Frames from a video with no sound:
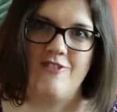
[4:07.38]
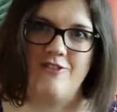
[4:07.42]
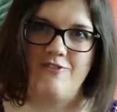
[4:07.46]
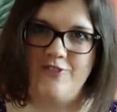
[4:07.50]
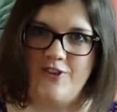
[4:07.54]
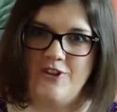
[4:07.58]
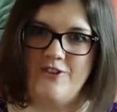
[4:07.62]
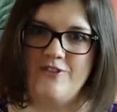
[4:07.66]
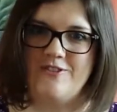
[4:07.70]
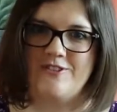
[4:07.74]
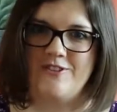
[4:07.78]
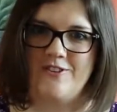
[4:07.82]

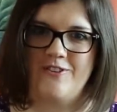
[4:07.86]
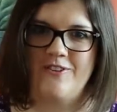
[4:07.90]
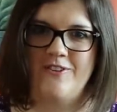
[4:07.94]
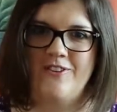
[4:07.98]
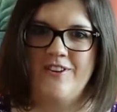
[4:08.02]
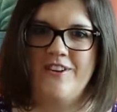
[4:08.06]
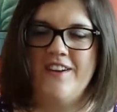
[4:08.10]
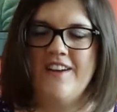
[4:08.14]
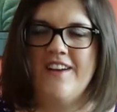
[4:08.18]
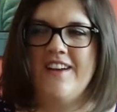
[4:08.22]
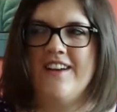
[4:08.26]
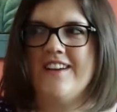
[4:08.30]
refusal.
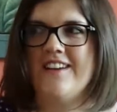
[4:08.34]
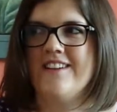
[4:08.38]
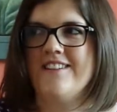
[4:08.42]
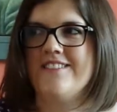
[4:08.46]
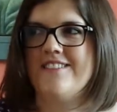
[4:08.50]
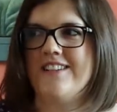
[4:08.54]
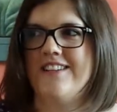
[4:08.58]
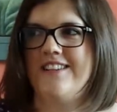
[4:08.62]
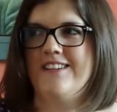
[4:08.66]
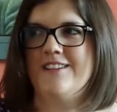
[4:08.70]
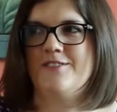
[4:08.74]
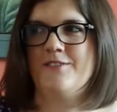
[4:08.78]

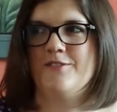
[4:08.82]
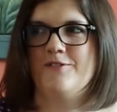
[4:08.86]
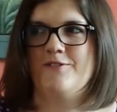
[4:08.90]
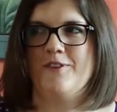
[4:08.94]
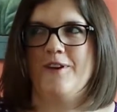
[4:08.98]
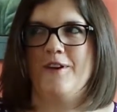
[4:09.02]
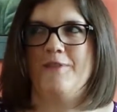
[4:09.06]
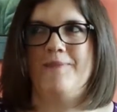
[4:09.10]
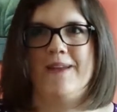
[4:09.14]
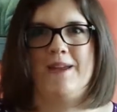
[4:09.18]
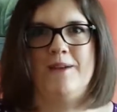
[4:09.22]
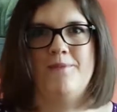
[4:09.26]
So this is
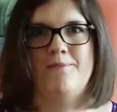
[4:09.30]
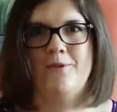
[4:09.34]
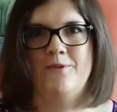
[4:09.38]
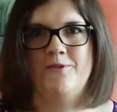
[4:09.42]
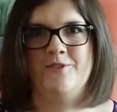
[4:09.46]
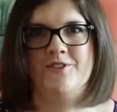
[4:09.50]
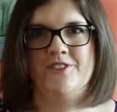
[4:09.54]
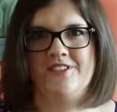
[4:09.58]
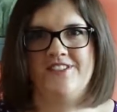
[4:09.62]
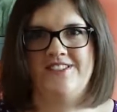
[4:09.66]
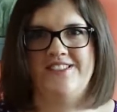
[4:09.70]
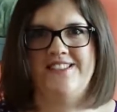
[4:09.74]
where people
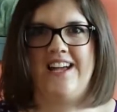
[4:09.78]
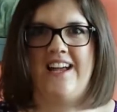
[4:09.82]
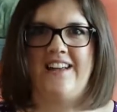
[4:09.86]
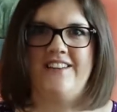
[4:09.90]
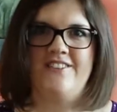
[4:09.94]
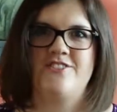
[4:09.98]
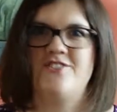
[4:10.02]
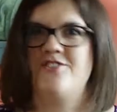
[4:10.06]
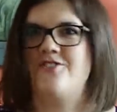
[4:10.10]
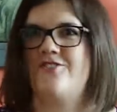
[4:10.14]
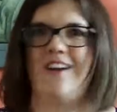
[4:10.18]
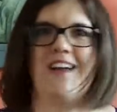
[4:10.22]
just said
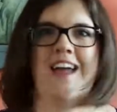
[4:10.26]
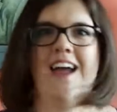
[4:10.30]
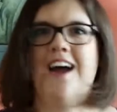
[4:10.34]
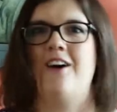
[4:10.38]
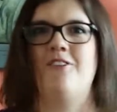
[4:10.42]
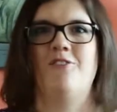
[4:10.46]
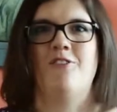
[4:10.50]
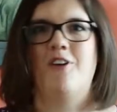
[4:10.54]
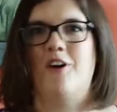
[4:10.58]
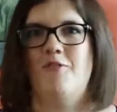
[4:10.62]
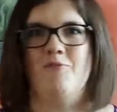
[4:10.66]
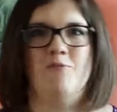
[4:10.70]
straight out,
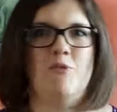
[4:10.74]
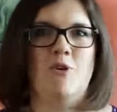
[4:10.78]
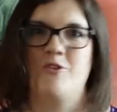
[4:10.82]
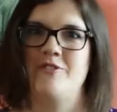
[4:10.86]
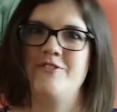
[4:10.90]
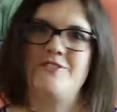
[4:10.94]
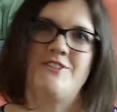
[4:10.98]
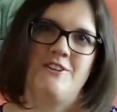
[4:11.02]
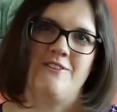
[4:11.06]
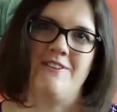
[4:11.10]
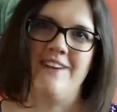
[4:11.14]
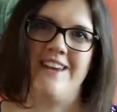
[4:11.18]
I'm
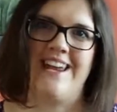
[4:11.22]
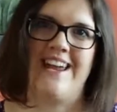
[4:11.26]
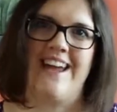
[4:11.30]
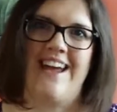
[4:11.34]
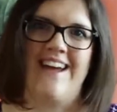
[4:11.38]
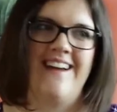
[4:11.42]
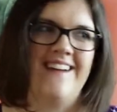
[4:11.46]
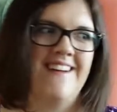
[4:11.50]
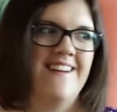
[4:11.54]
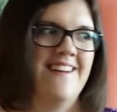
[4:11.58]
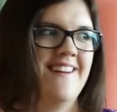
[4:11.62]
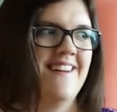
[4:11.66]
not doing
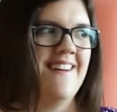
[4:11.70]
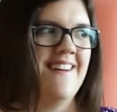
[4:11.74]
it.